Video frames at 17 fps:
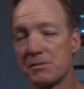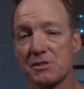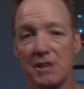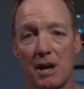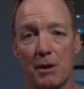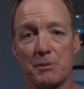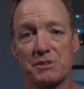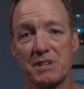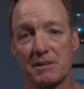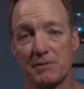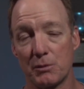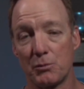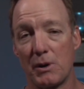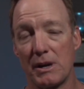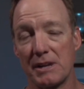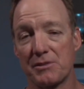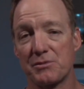slot receiver
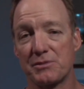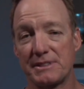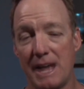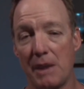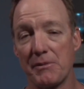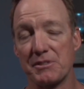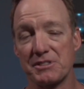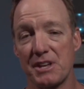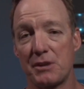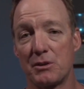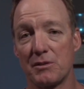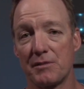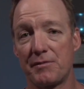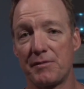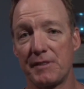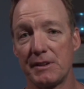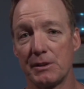running down the center of the
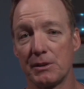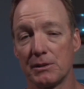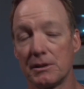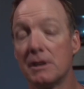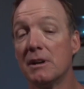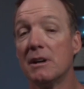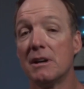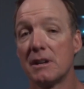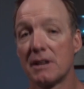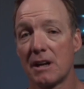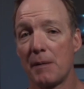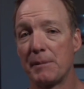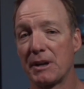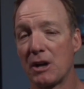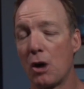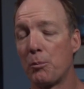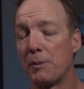field,
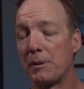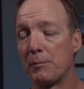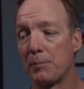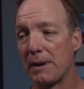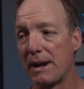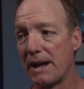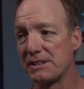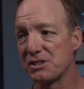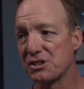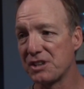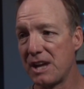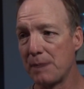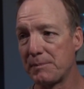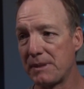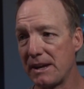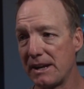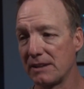coming open, but I just
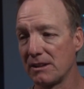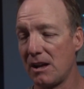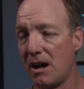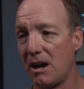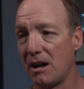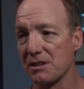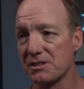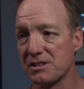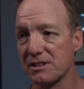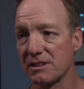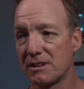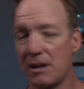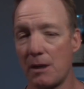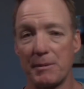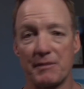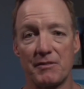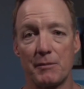kept getting lost
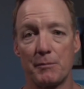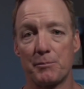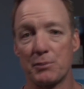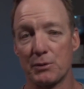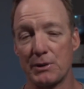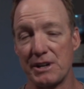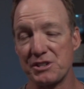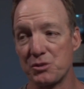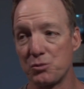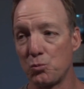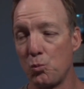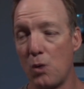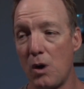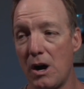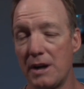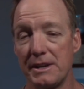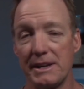coming from progression
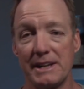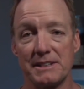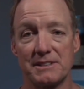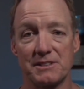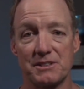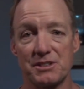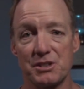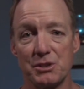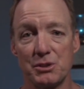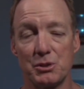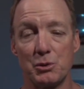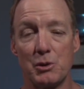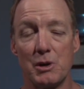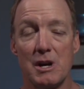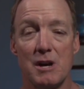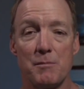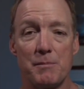one into two
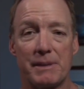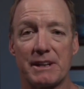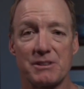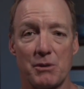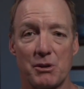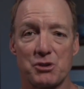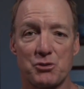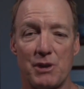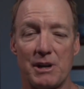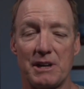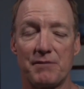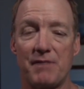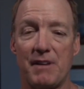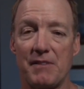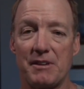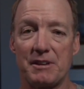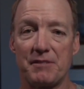because I was trying to
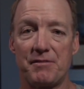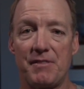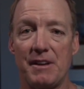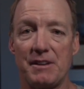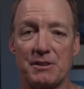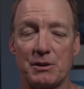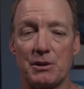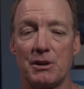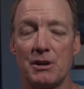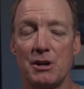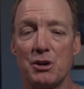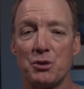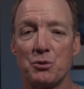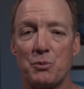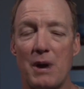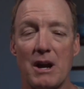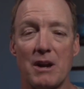find the defender
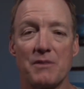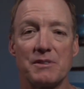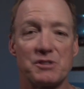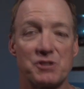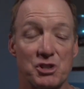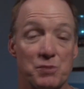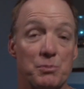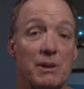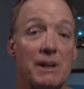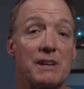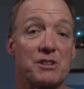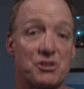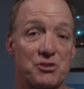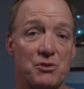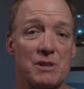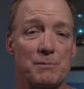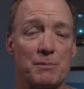rather than just playing
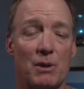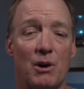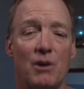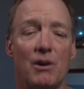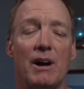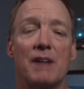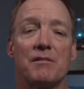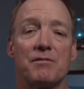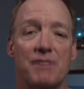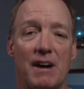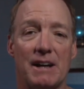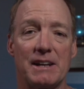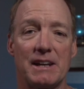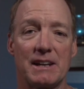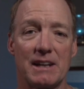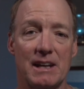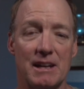street ball and
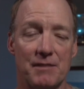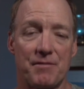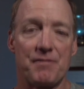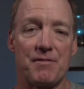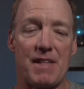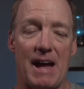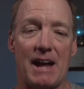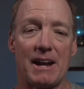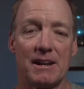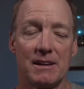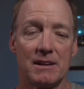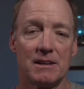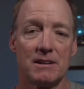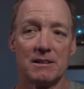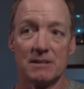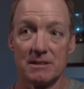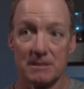finding if that
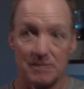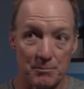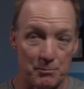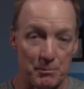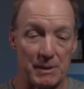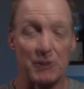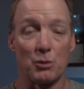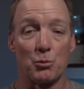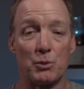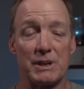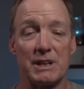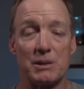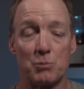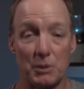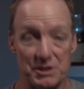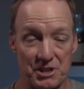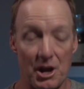middle
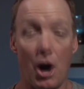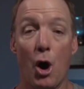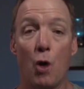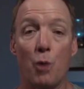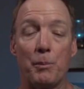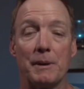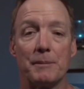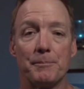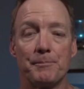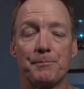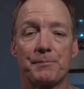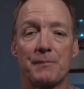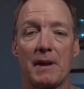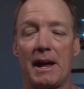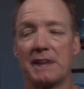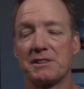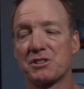read was open.
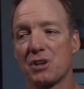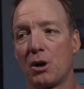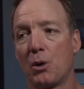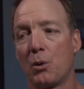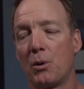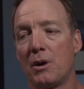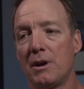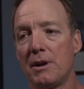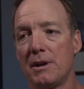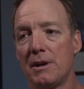And so